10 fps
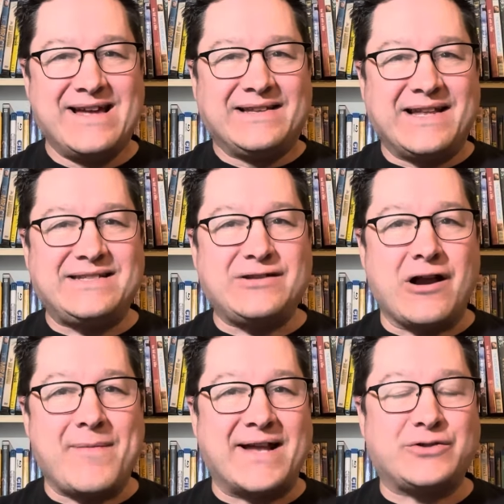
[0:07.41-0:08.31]
Let's
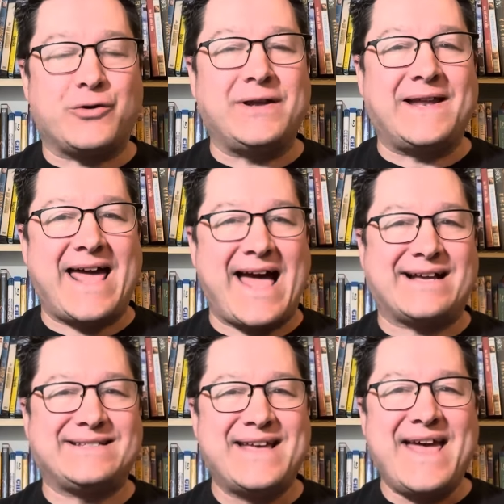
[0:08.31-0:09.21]
talk about toilet
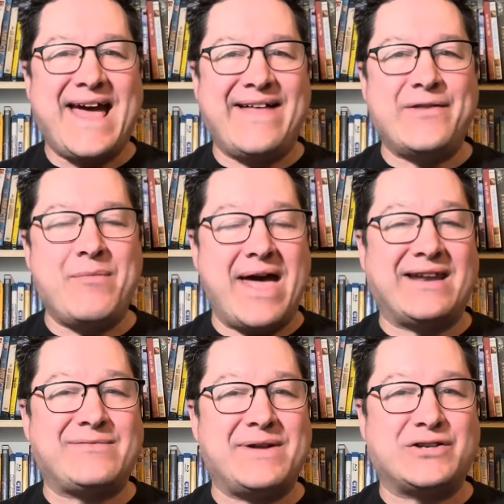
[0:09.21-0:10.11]
hacks and the
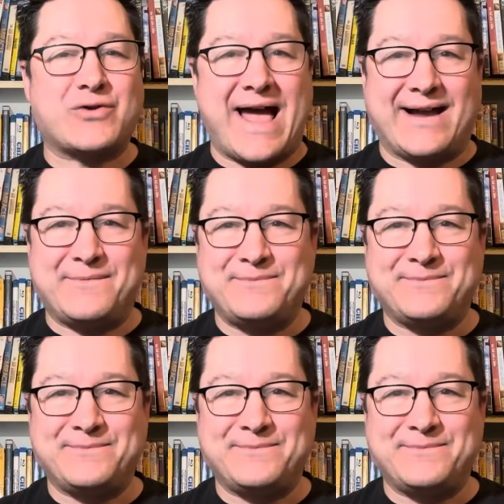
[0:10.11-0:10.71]
management track.